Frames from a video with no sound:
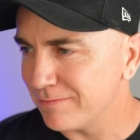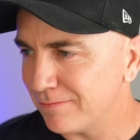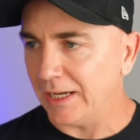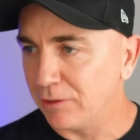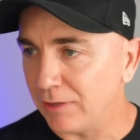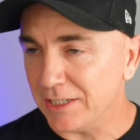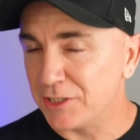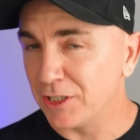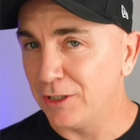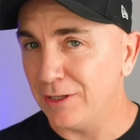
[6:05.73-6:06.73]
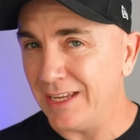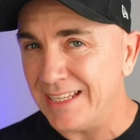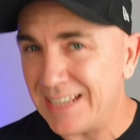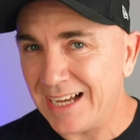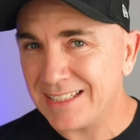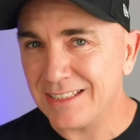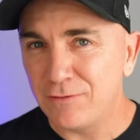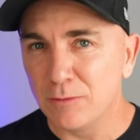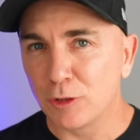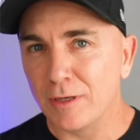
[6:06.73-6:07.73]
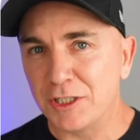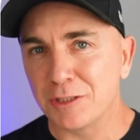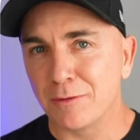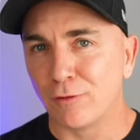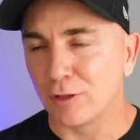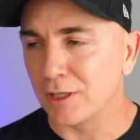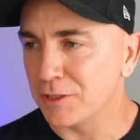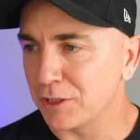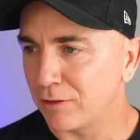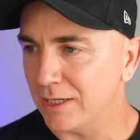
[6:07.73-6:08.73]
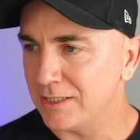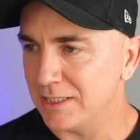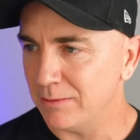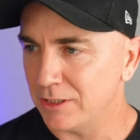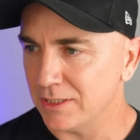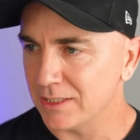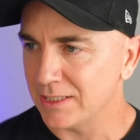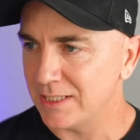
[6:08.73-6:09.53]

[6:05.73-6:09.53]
Okay, great. So it's asking a few more questions before it goes and creates its images.